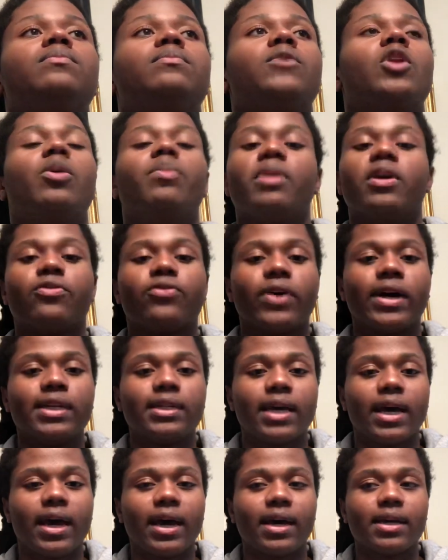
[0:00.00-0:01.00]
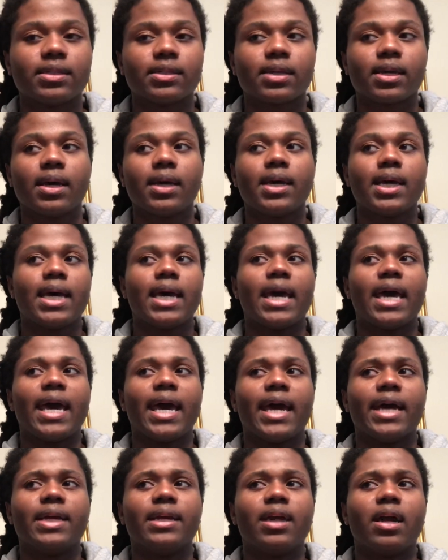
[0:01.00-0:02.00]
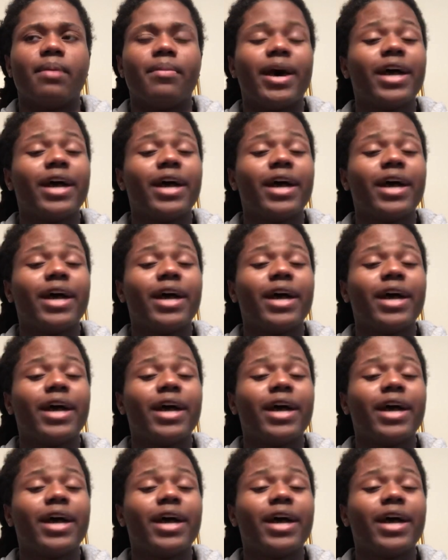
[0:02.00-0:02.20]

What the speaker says: don't be afraid to ask. And I'm